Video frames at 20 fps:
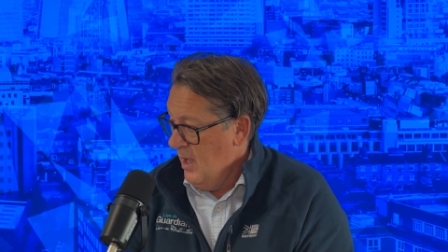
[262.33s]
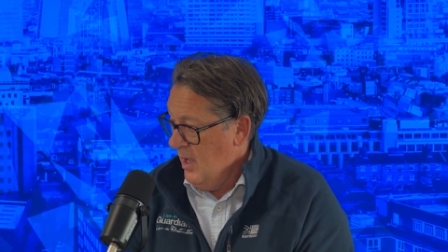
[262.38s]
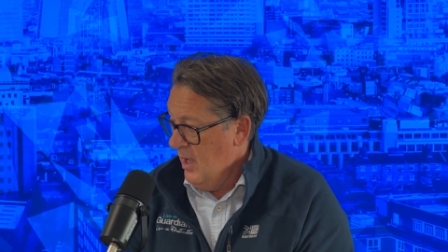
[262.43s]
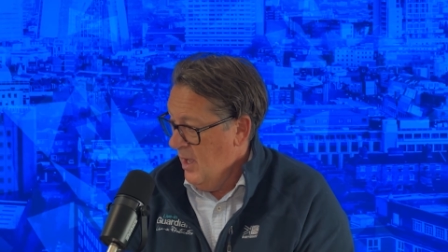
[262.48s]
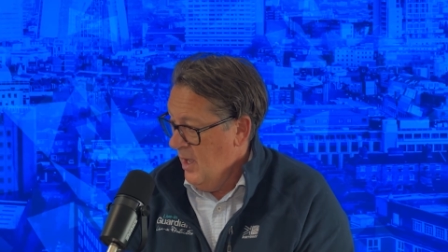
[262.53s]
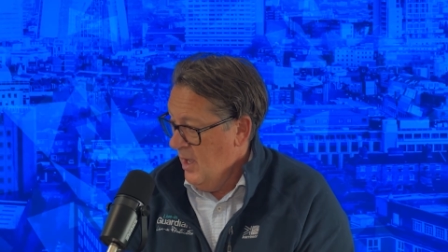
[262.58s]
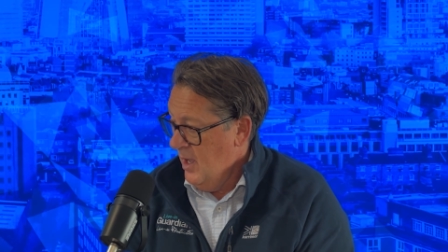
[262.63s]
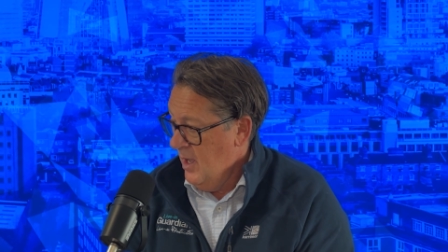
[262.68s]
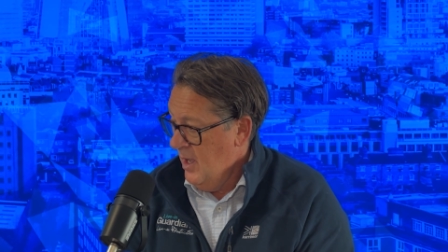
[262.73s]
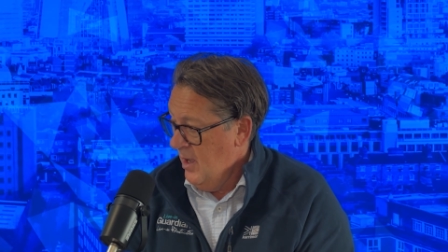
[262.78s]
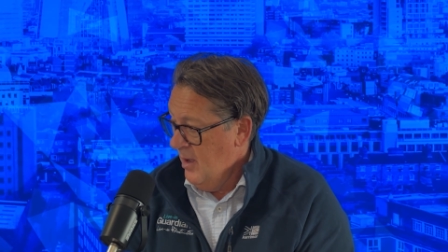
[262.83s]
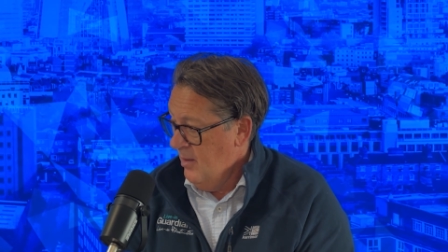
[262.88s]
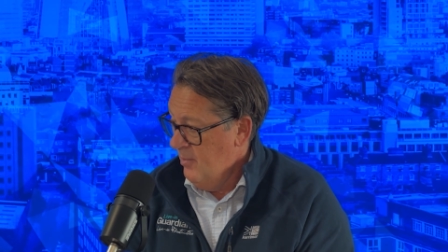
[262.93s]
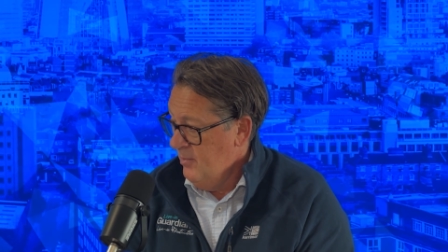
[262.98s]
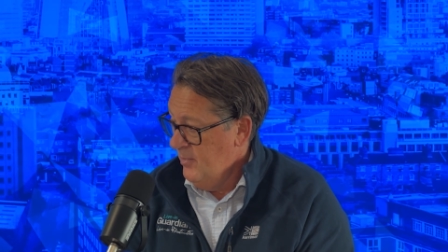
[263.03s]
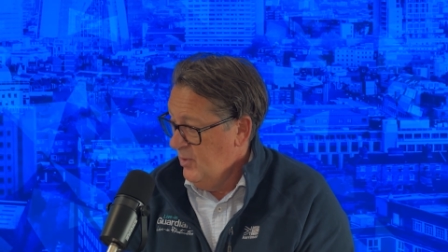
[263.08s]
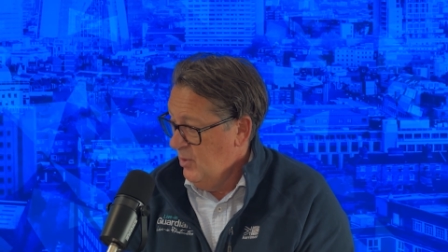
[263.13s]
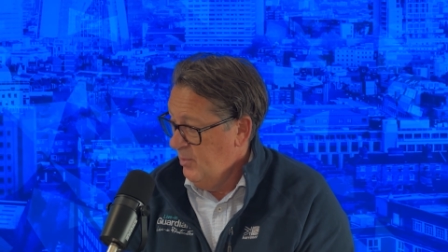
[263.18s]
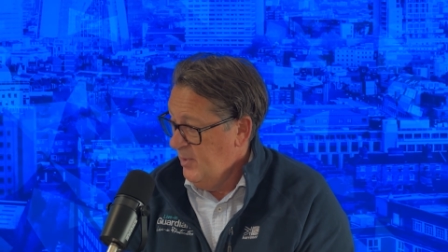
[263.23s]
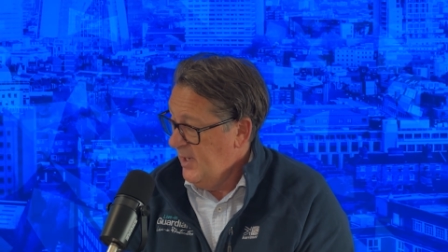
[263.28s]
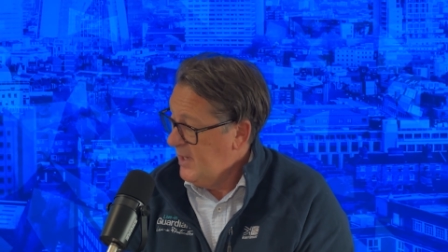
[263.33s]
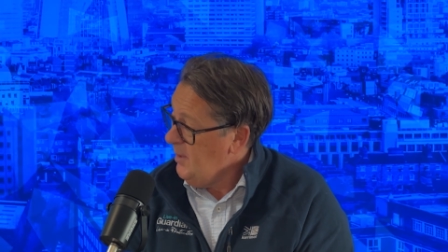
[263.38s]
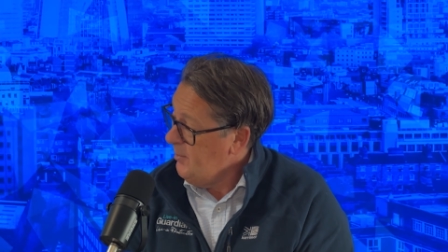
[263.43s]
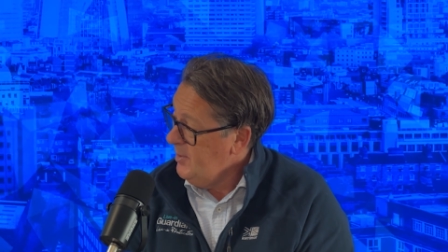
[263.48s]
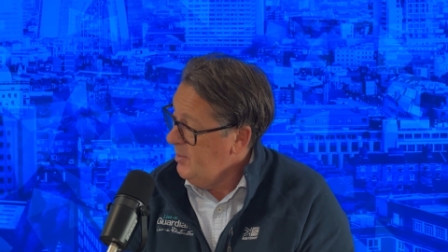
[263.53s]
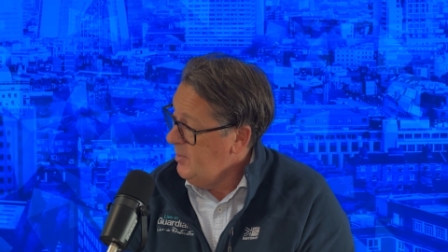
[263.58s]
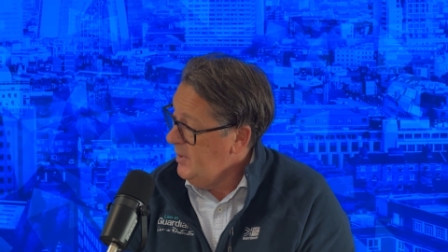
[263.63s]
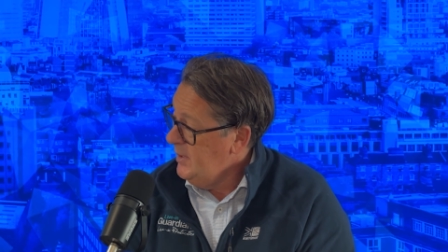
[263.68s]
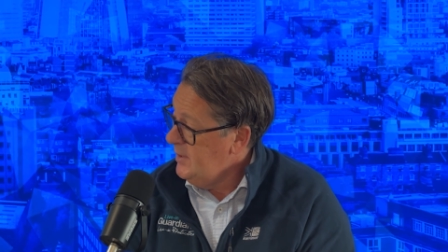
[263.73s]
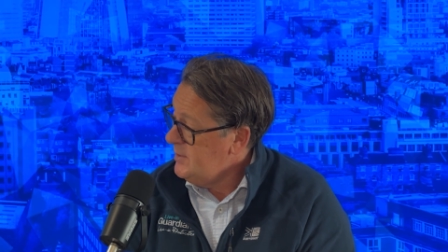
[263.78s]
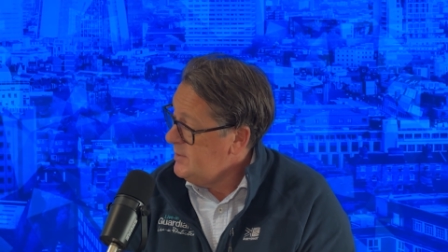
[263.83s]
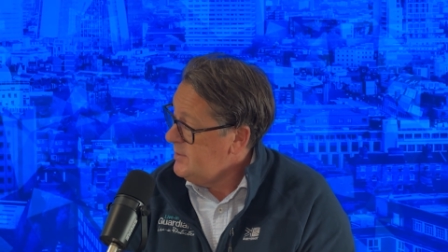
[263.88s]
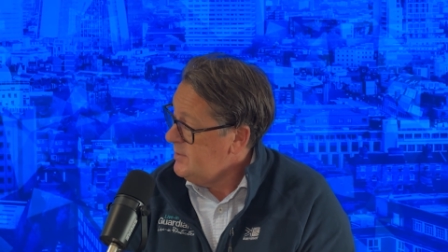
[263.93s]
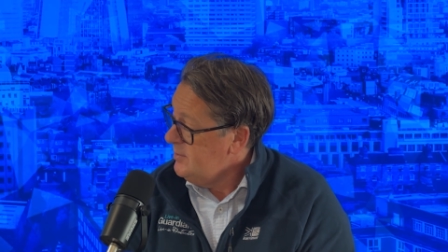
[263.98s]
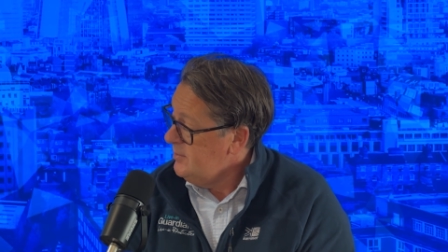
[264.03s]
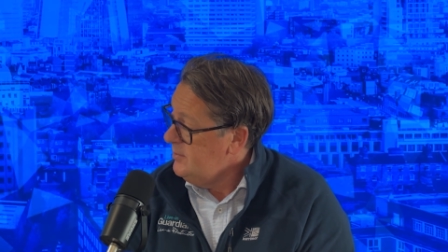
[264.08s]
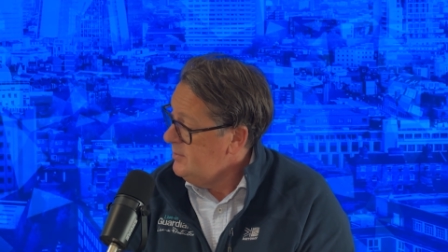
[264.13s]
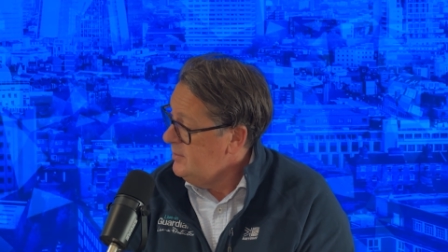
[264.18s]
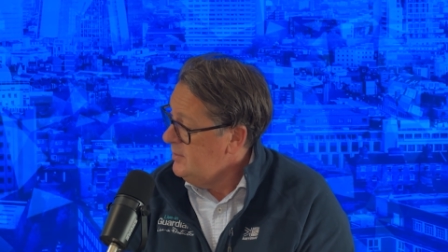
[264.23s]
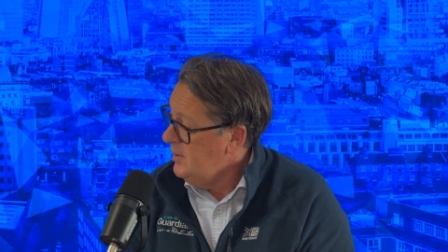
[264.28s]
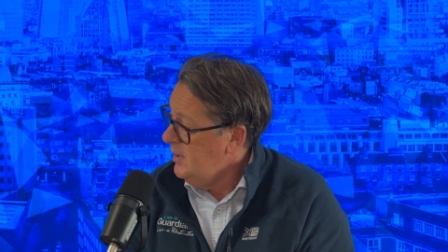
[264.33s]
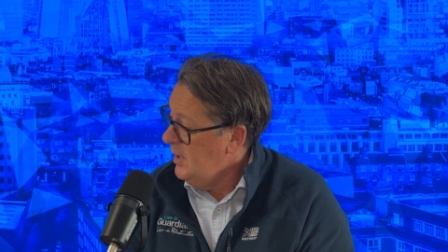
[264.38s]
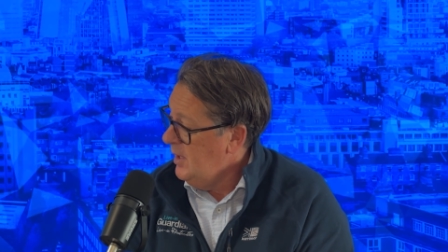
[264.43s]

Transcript: Um, normally a couple of weeks. Okay.